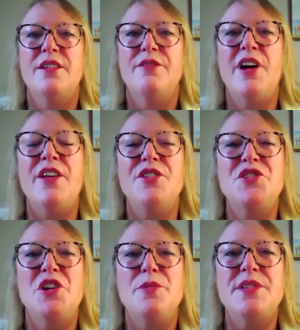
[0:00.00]
Father
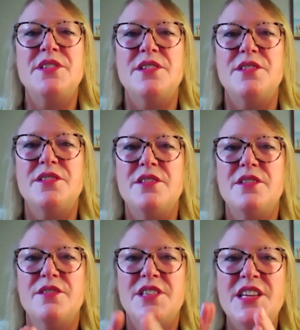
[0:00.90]
Thomas's
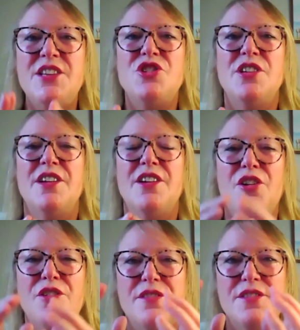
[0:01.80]
teaching
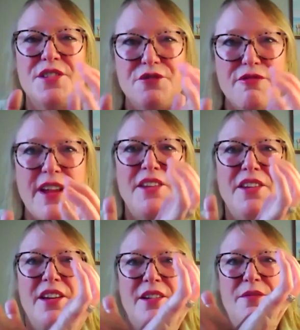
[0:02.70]
on
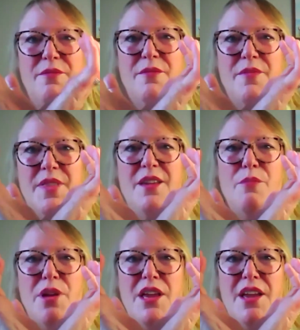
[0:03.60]
surrender
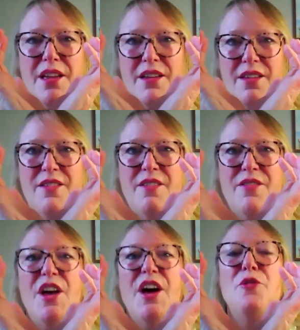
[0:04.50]
being
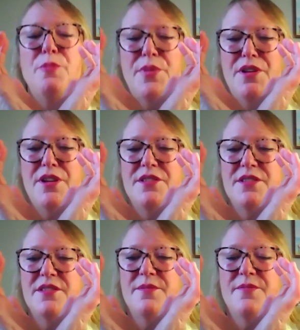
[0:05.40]
the openness.